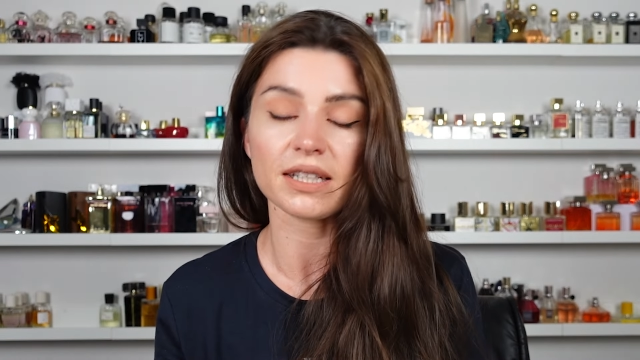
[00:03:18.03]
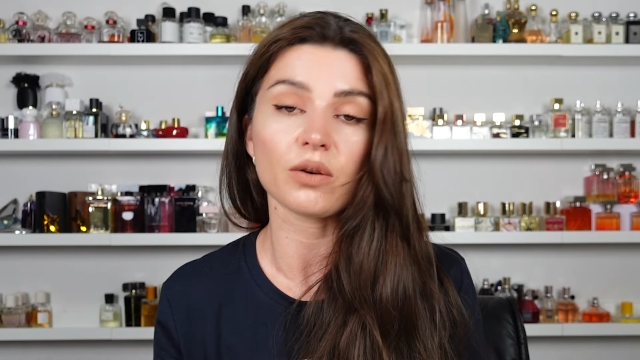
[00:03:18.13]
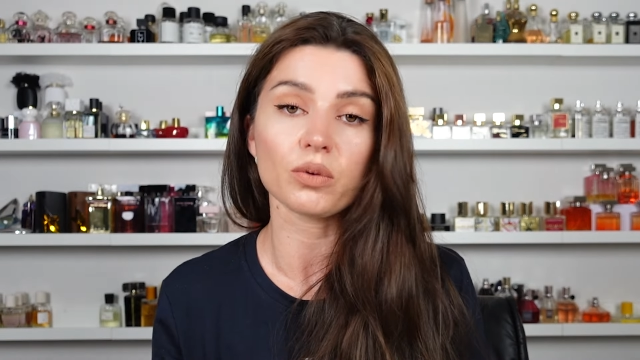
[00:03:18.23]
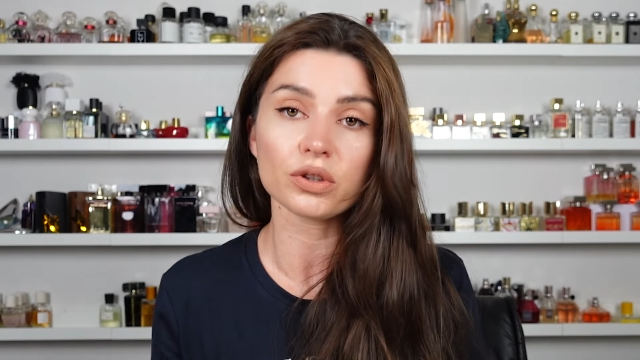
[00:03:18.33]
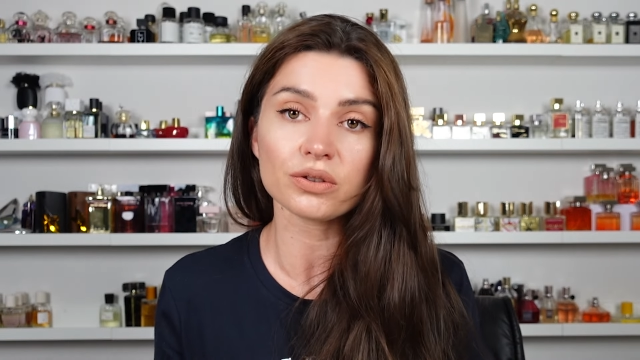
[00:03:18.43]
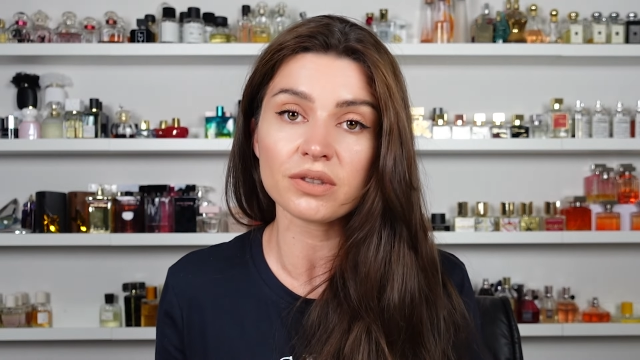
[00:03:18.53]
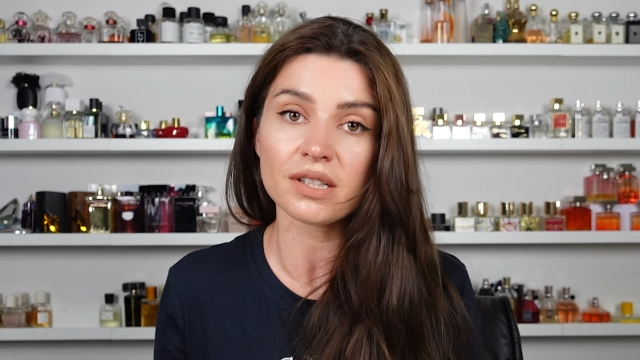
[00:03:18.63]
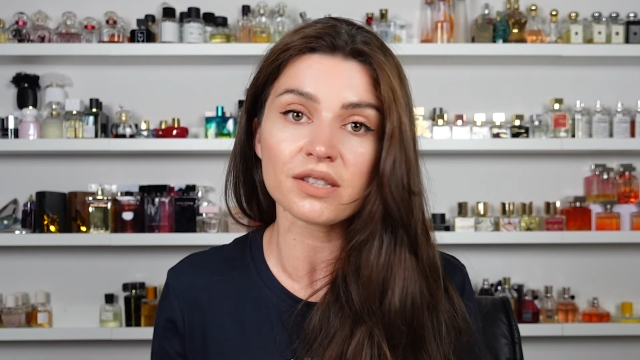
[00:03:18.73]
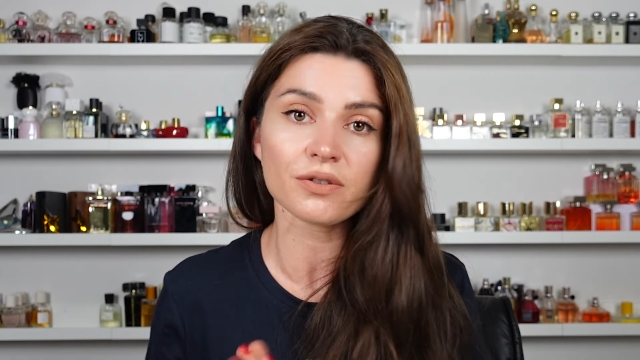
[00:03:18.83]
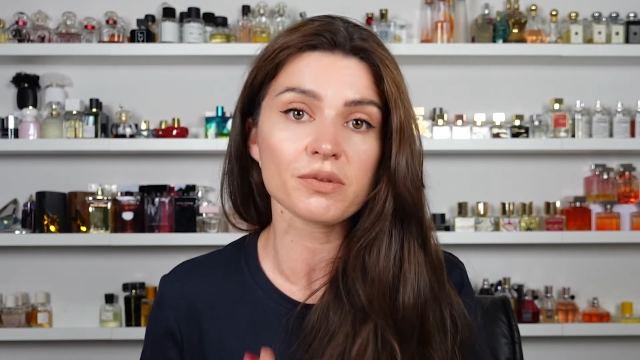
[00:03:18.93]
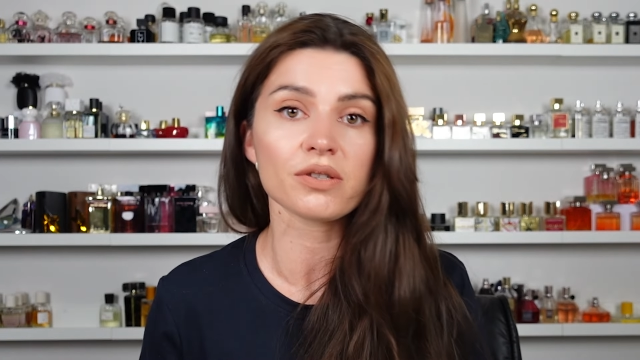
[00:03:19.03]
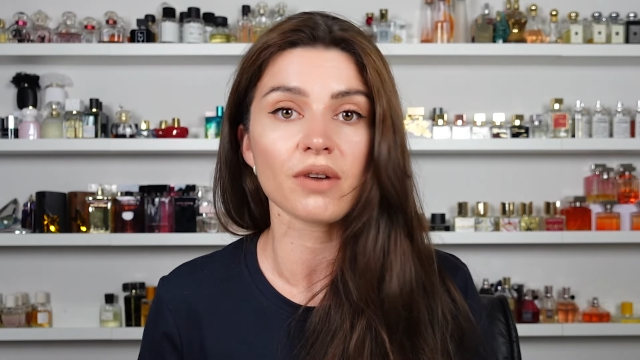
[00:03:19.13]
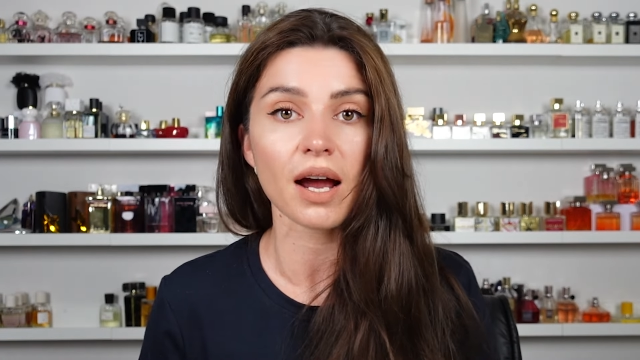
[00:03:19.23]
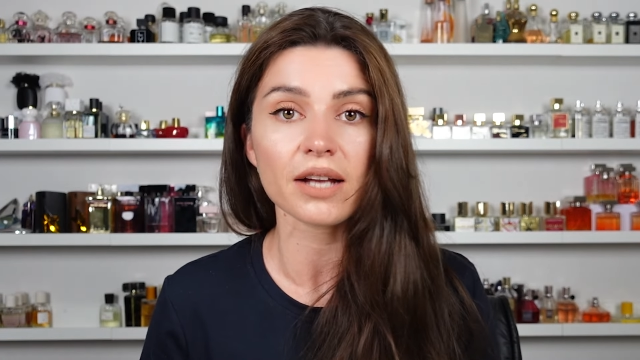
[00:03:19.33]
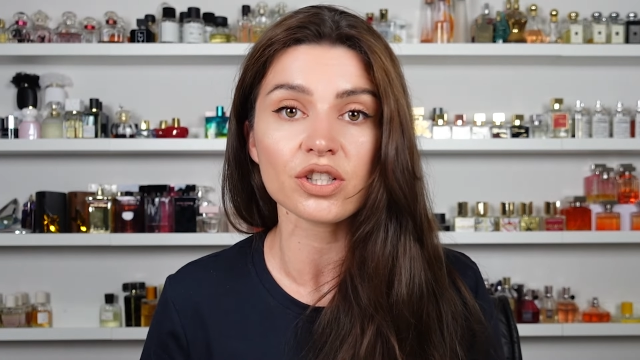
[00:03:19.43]
Like we're doing this from
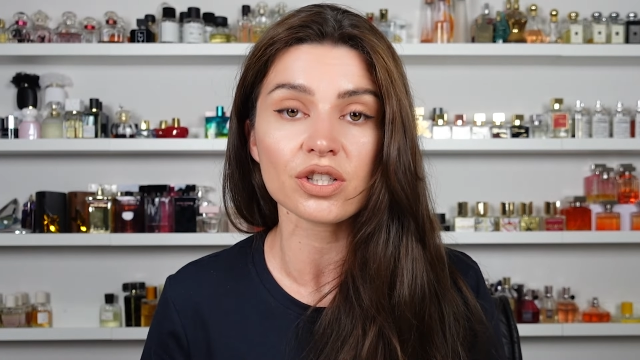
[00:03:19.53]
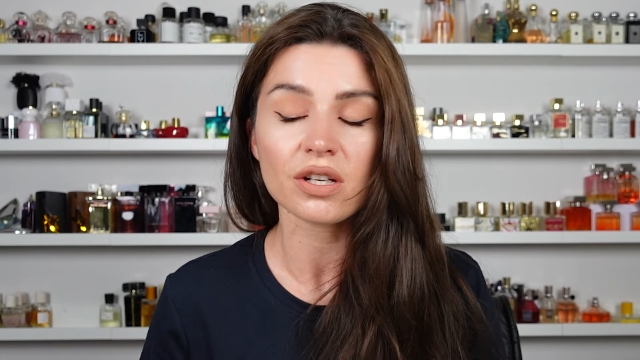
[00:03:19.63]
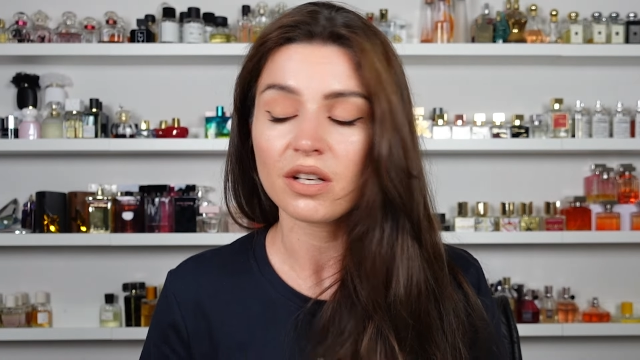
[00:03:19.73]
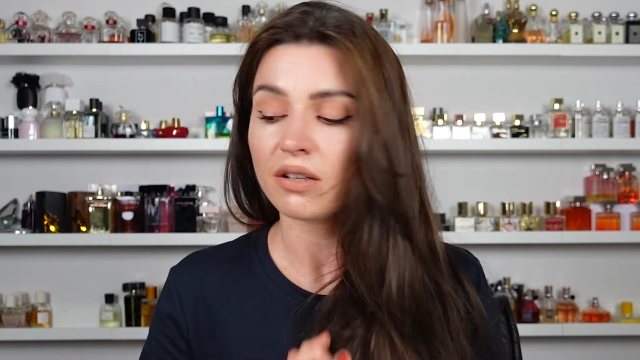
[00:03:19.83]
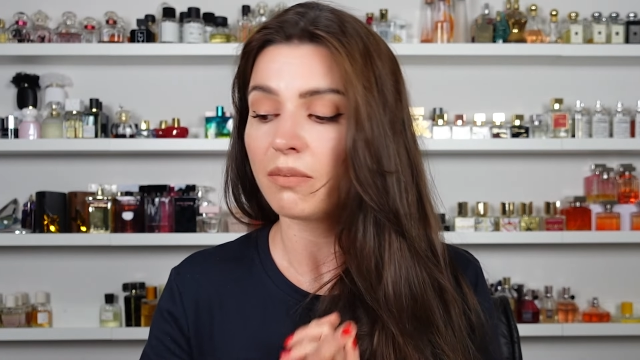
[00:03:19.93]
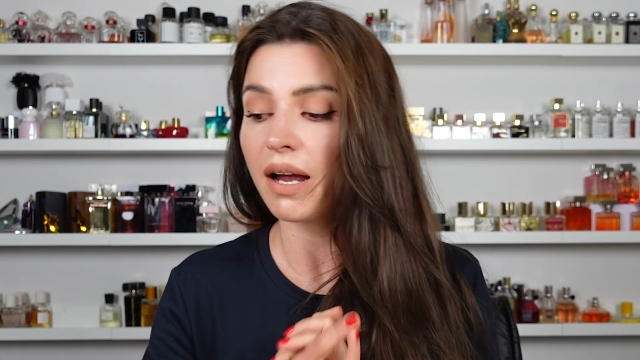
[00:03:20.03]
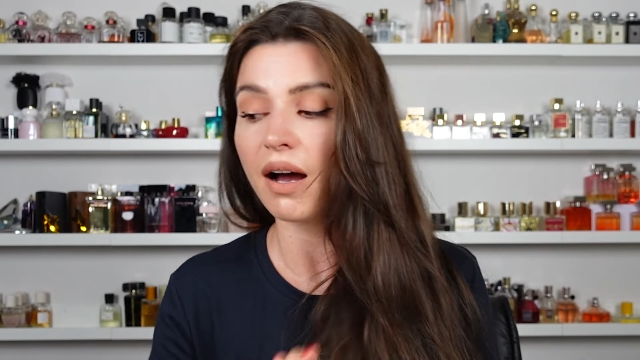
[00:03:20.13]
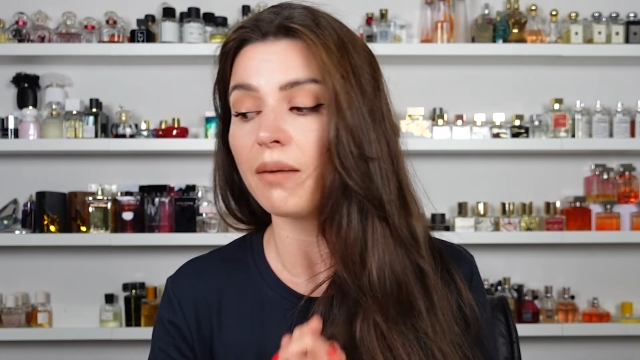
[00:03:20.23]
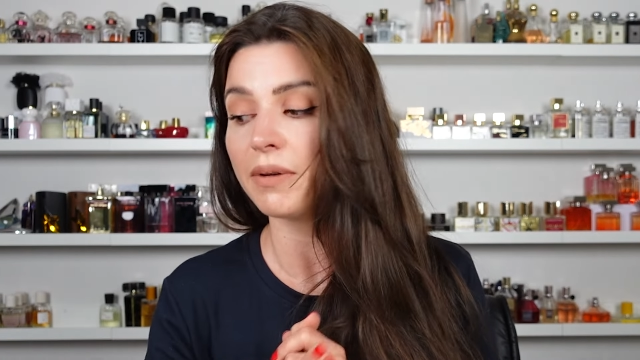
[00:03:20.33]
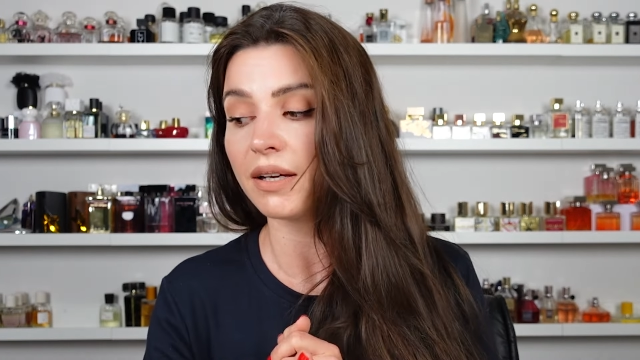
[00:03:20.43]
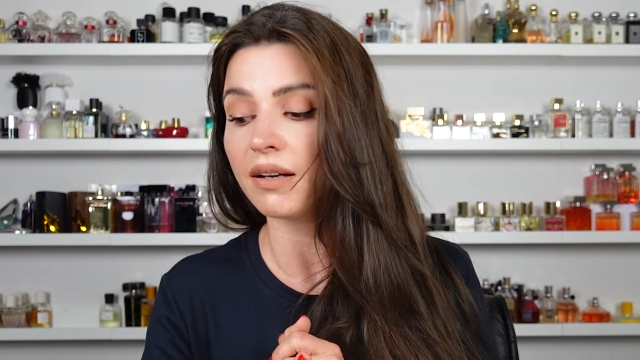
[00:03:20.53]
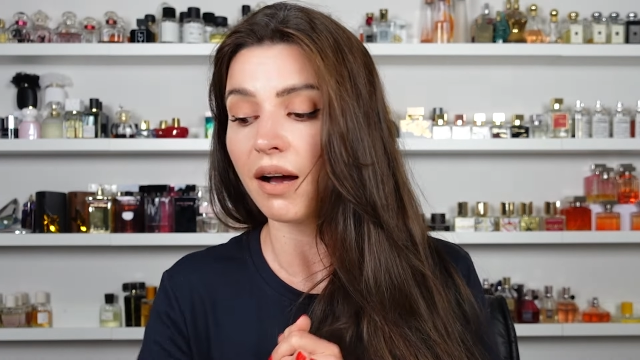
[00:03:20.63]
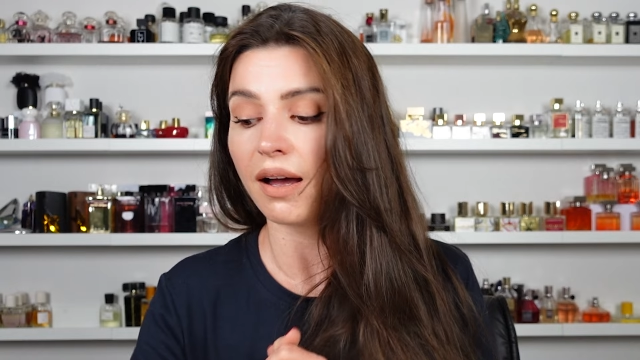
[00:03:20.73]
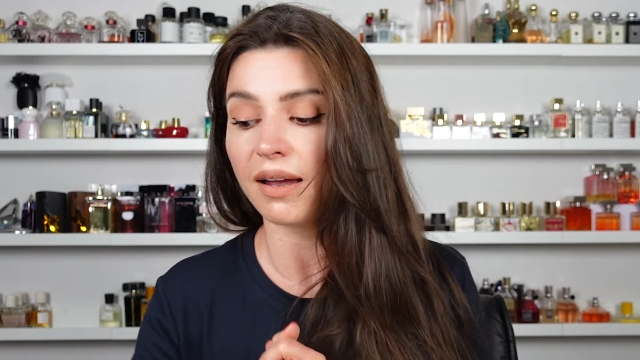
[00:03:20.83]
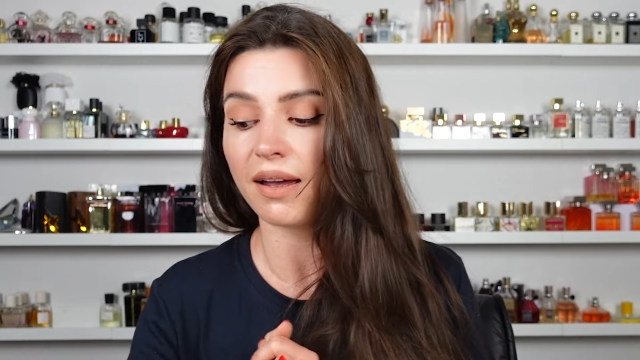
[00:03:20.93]
scratch, my hubby and
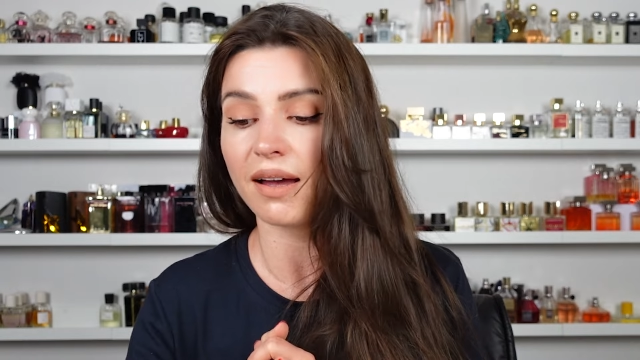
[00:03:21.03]
I,